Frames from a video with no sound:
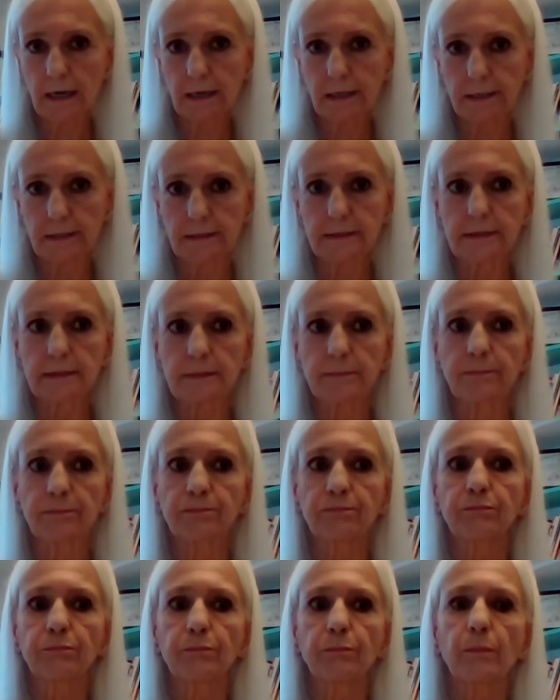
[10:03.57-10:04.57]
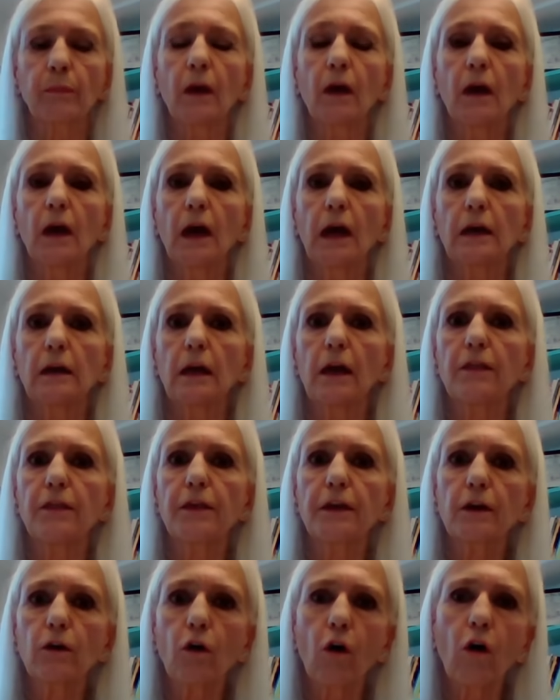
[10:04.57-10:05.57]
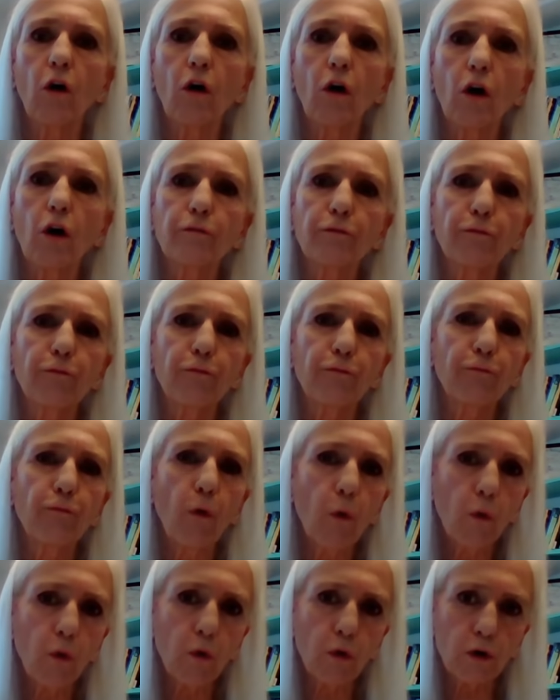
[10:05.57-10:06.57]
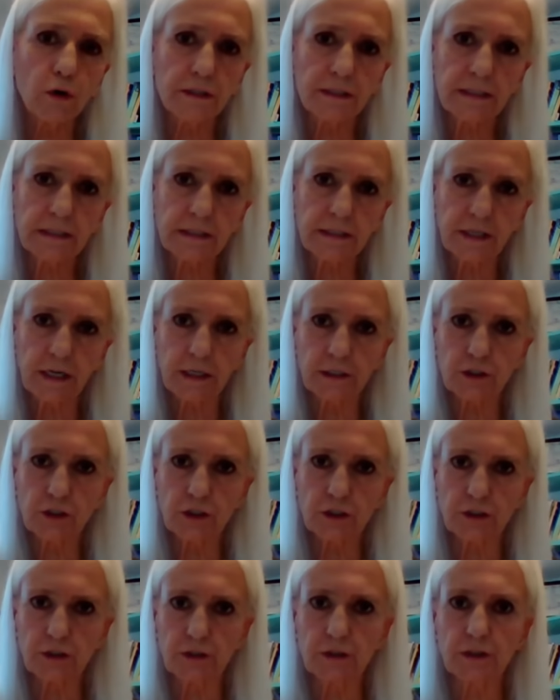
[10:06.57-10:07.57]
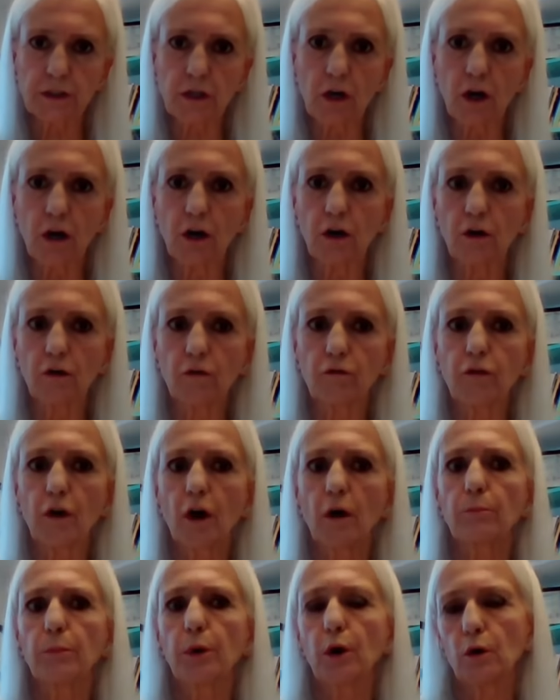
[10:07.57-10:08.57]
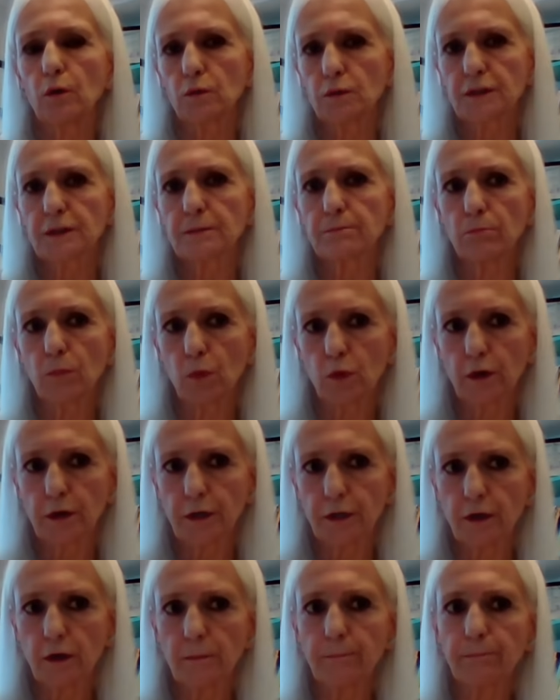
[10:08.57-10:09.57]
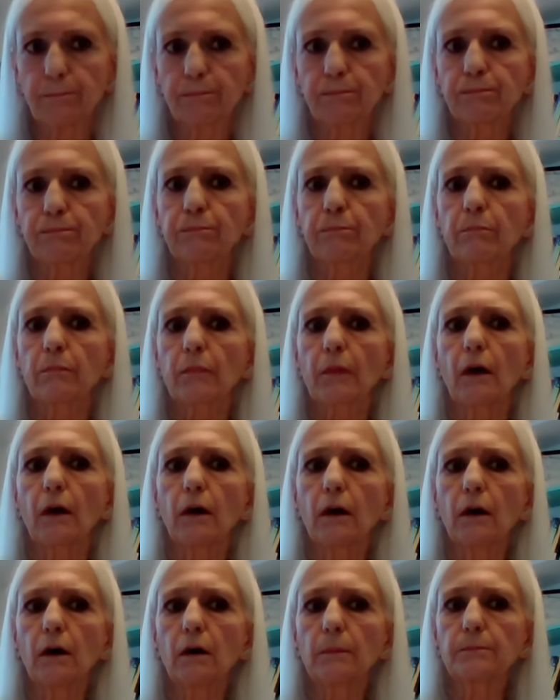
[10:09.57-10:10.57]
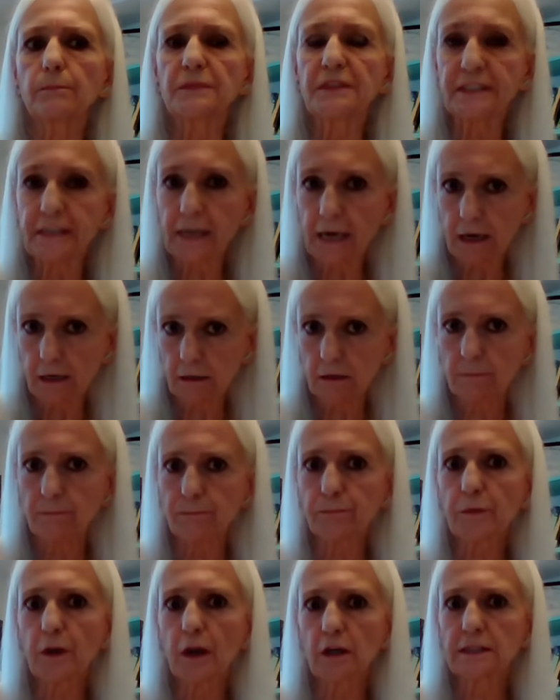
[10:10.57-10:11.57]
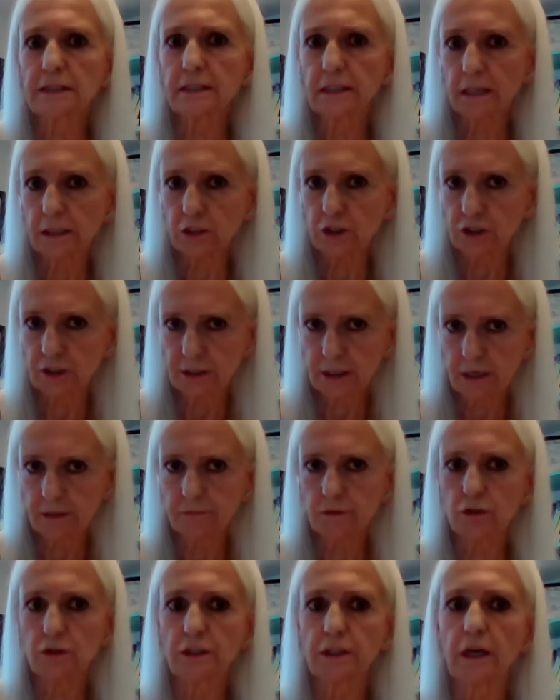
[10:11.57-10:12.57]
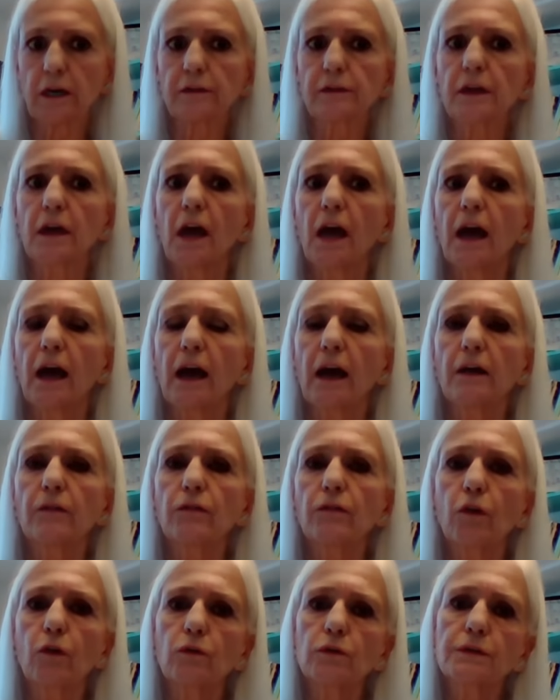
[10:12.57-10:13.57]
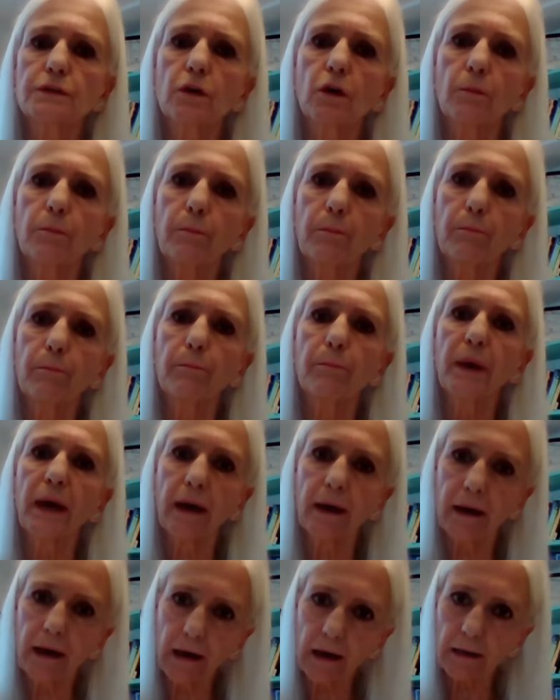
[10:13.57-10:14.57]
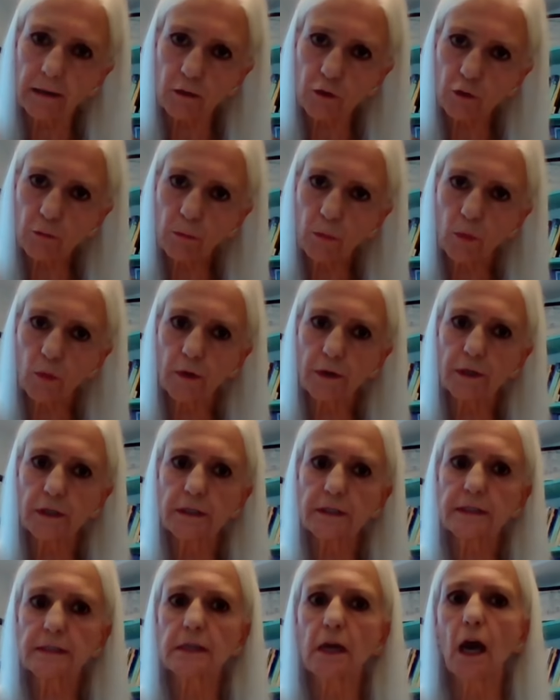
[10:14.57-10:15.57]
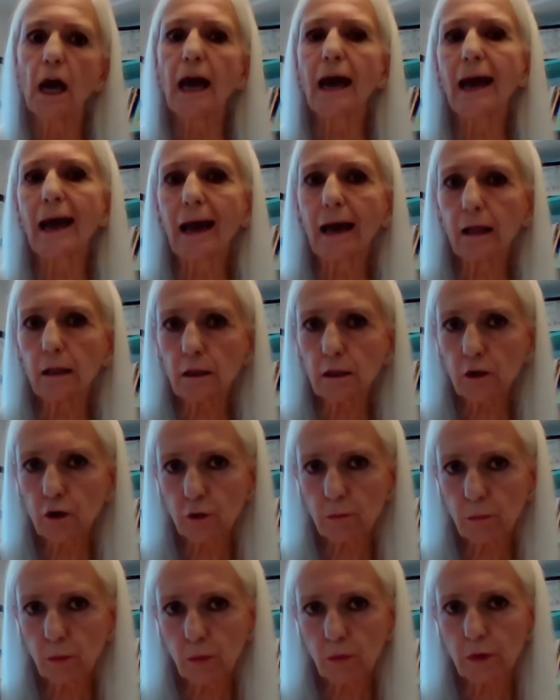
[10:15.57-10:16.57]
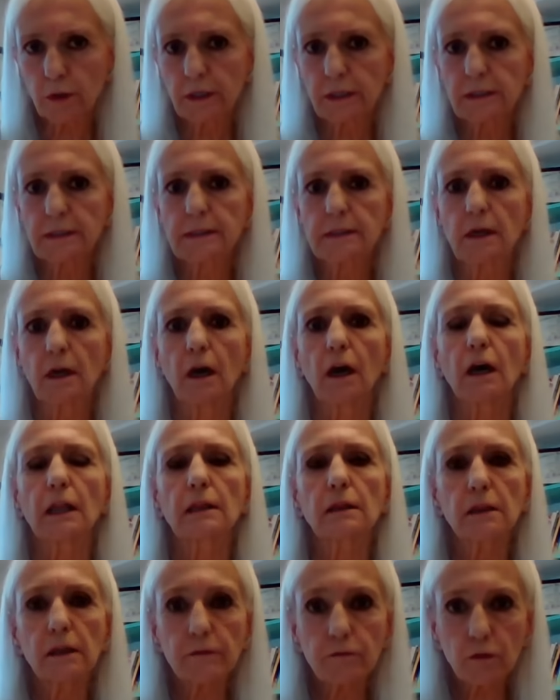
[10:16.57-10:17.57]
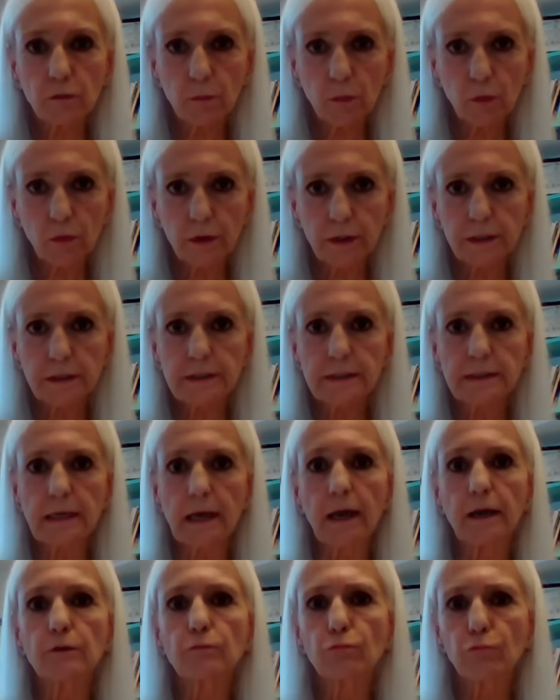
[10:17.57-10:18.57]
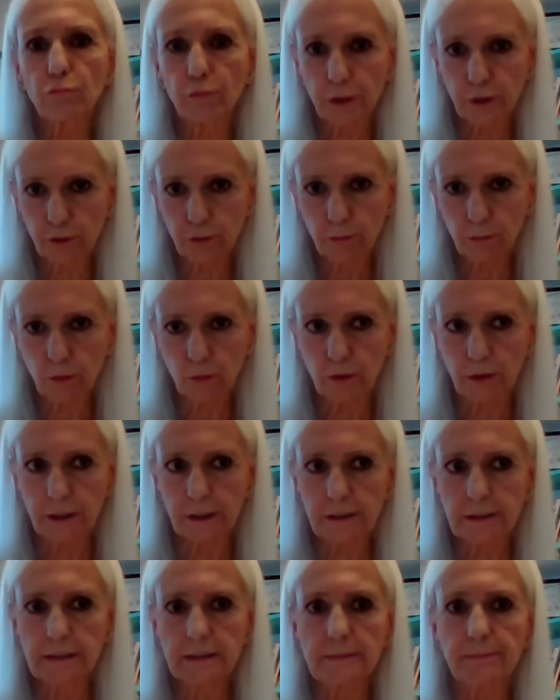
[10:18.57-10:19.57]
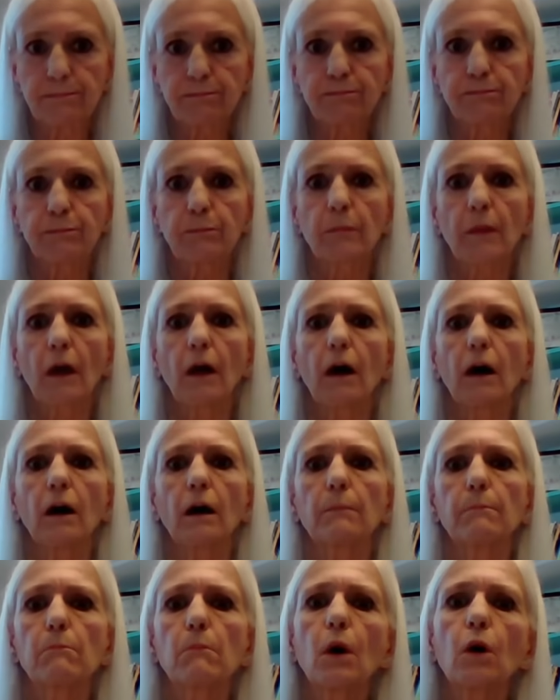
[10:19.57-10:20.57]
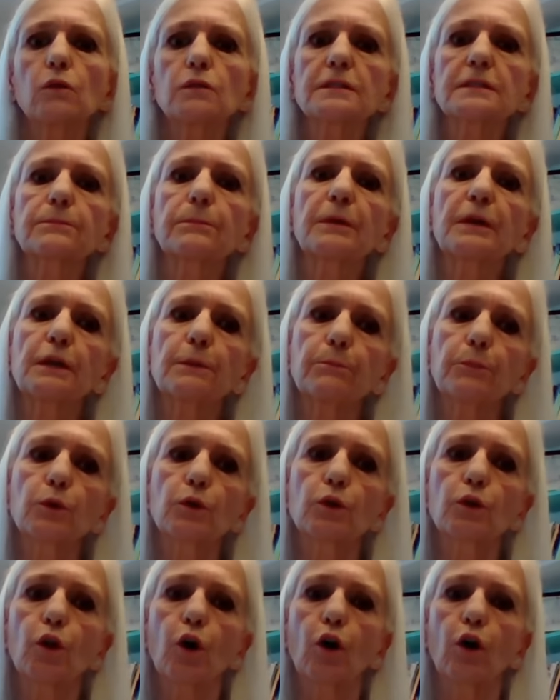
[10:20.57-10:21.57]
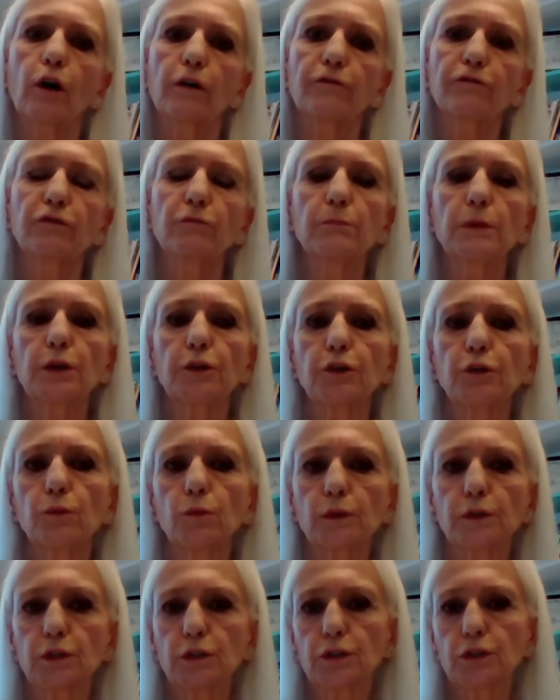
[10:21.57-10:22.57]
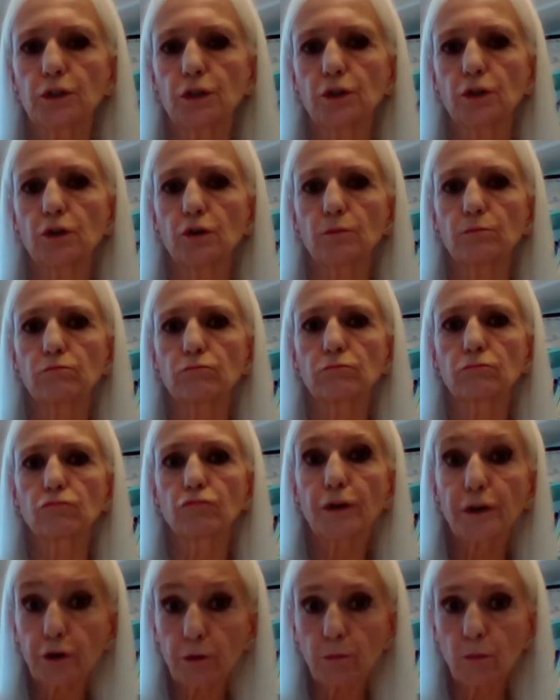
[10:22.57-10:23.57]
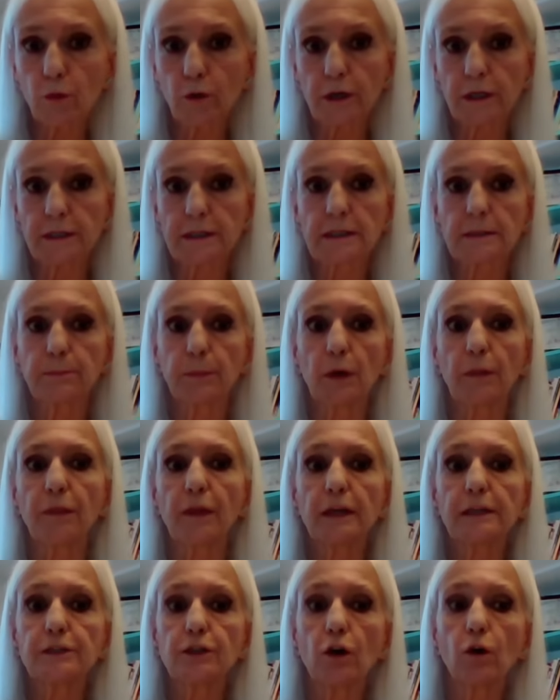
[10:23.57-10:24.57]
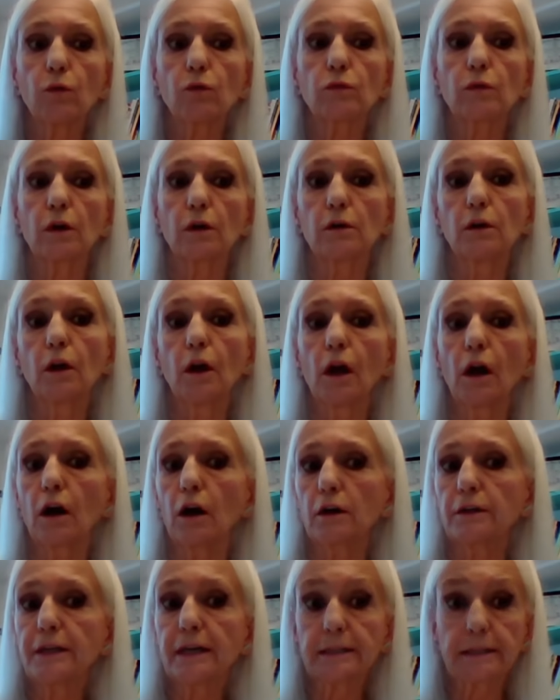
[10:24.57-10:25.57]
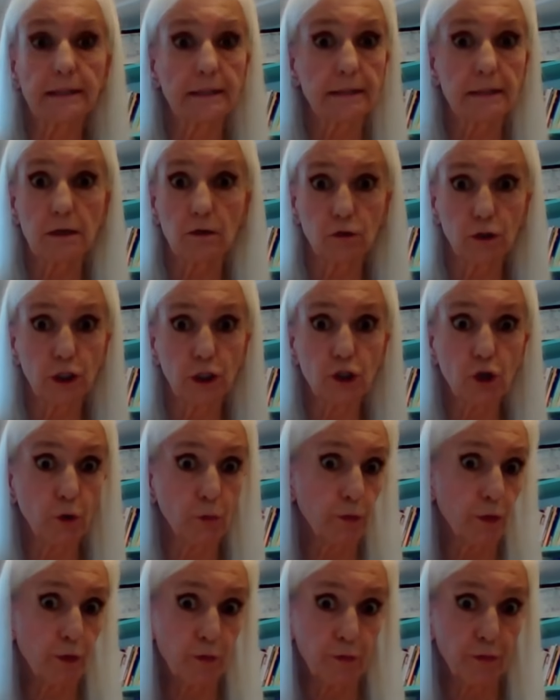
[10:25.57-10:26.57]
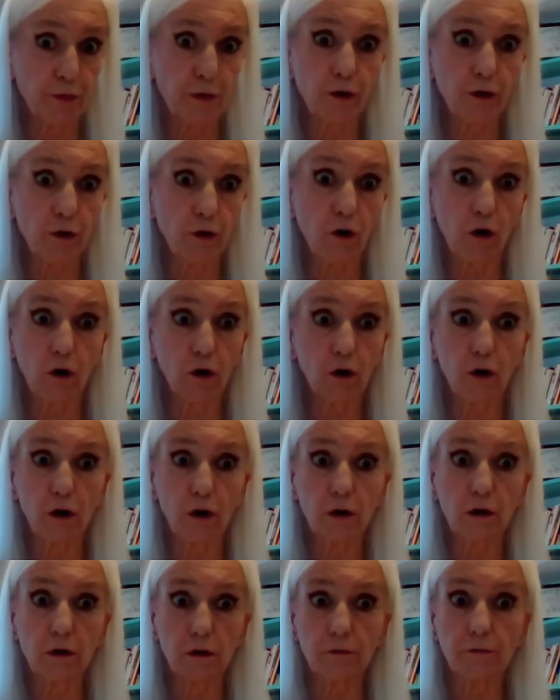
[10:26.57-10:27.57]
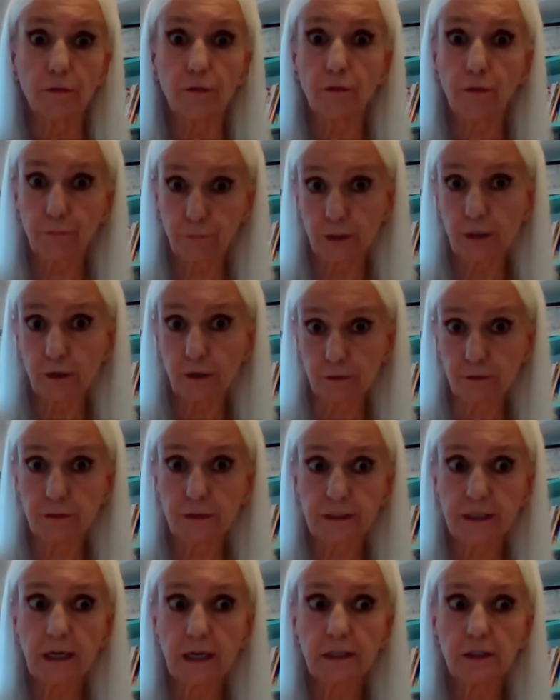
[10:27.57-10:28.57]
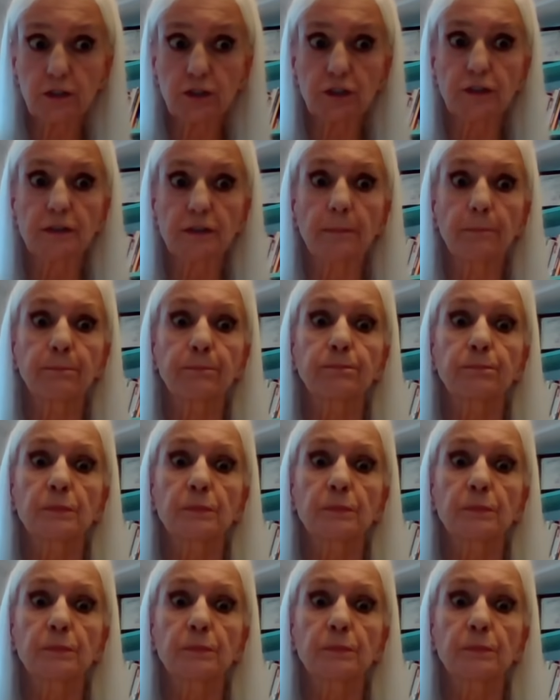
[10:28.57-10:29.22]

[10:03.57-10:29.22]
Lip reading: eyes. There are 4 stages of post-mortem death. stages after death. And those are pallor mortis, algor mortis, livor mortis, and rigor mortis. Most people are familiar with the term rigor mortis, but they don't necessarily know that there are 3 other stages.